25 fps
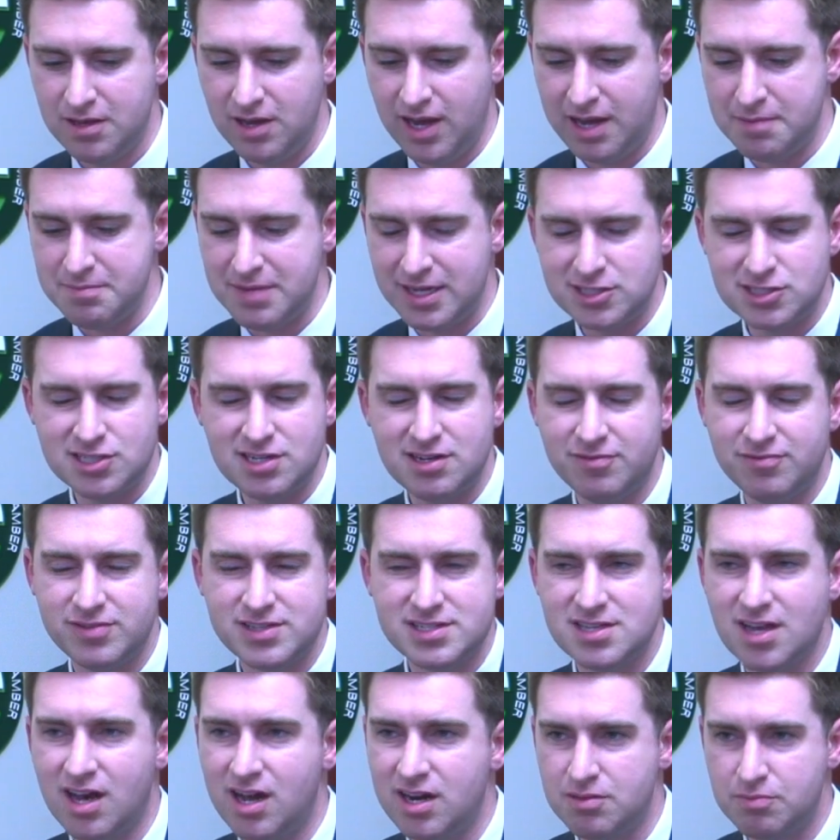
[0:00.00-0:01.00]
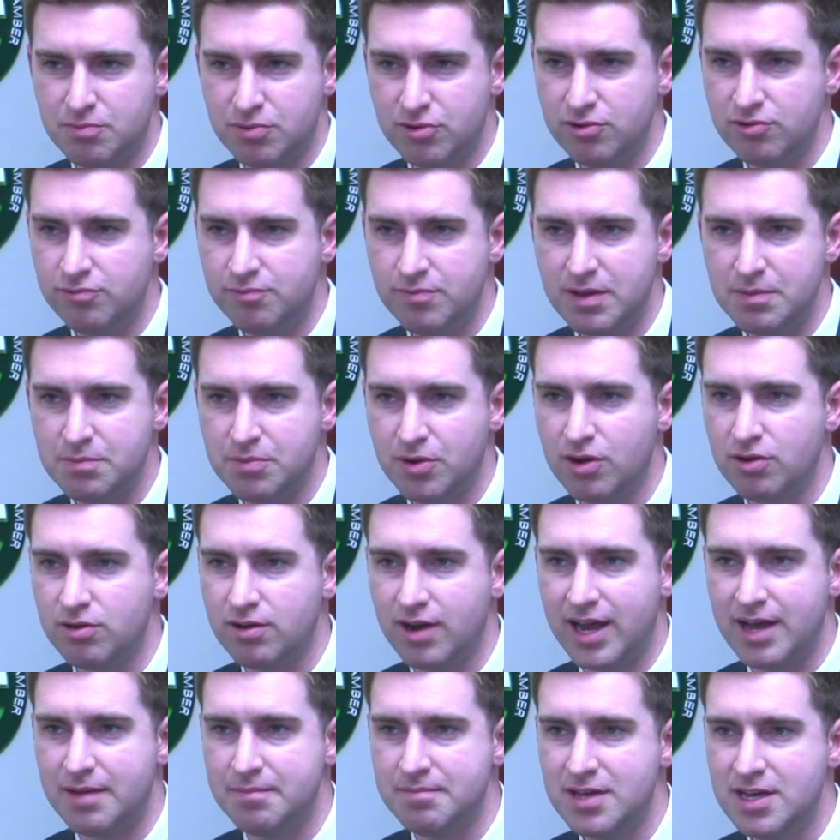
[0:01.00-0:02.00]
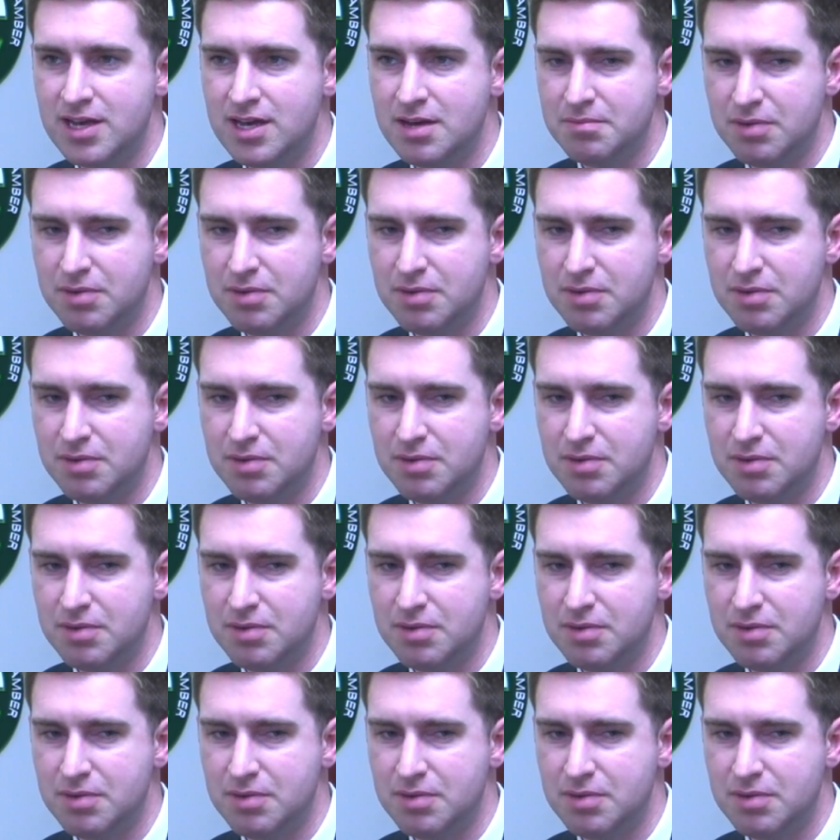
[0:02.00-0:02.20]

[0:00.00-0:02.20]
I mentioned a facade improvement program,